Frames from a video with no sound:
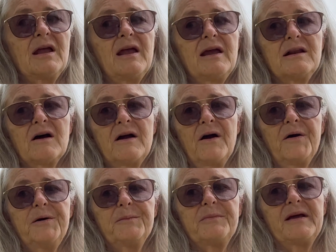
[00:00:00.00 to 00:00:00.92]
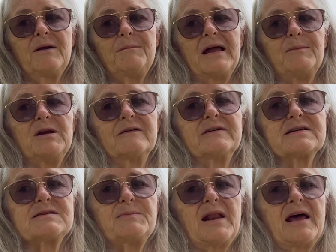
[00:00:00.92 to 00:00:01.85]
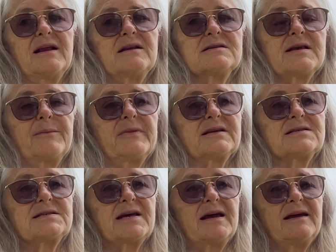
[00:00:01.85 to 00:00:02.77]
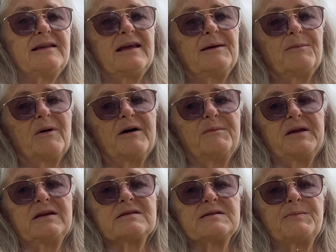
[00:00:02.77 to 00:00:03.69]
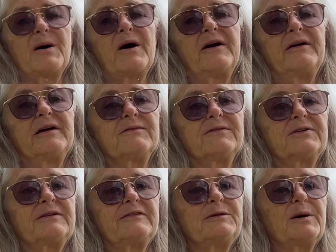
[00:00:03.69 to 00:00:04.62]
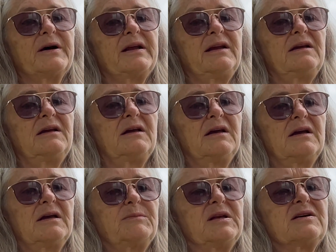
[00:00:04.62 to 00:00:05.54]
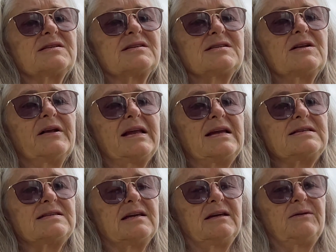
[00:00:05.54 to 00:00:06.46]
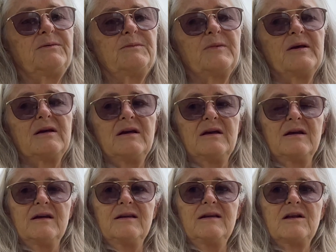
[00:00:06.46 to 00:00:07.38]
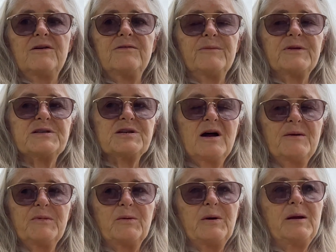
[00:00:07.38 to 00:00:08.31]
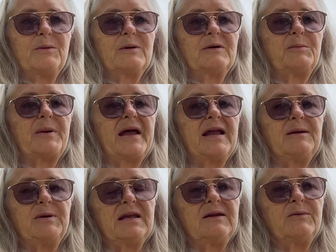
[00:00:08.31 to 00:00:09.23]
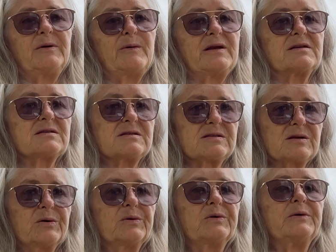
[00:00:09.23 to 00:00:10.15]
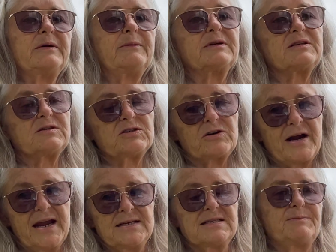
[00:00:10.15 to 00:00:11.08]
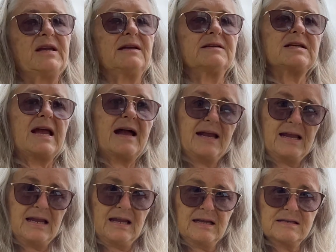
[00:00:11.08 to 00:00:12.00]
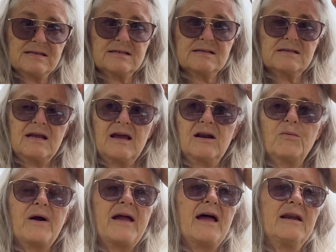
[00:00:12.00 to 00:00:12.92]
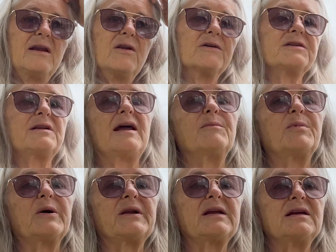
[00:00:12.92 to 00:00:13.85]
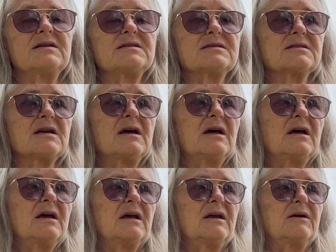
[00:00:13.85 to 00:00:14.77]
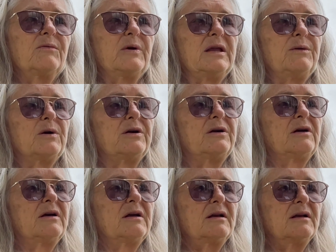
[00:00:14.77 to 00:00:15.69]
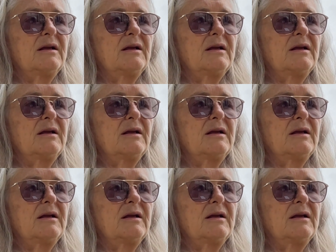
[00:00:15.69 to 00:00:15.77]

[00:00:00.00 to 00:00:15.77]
And I hope that maybe I've explained something today that might be inspiring for everybody, because it's not easy. From the time that we were a baby, we went to school, we were trained to be into our heads and not in our bodies. We were,